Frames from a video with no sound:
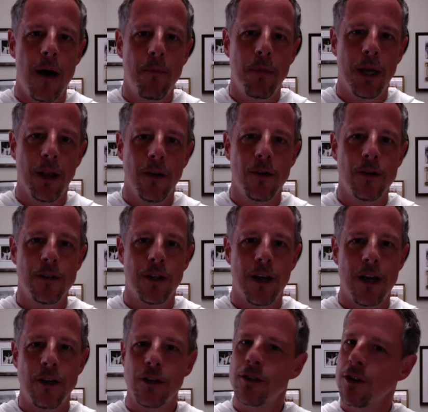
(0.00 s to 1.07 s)
pillars that I
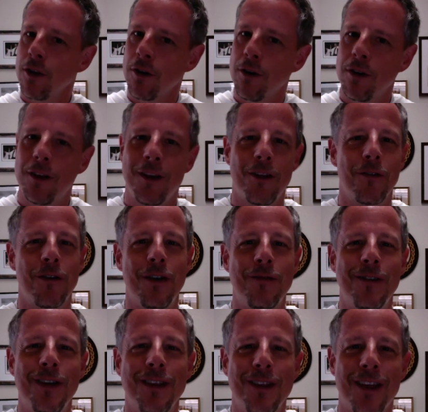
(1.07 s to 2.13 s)
just learned the other
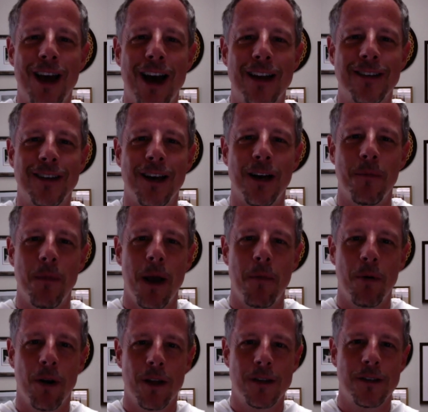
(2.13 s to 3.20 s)
evening that my
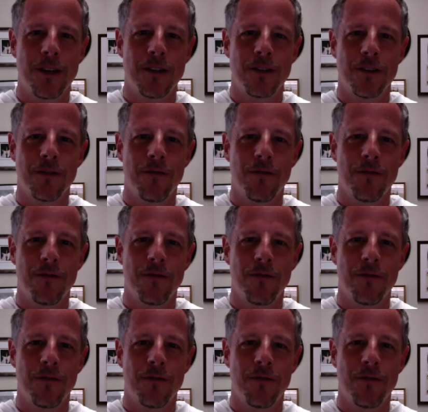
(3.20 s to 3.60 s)
predecessor,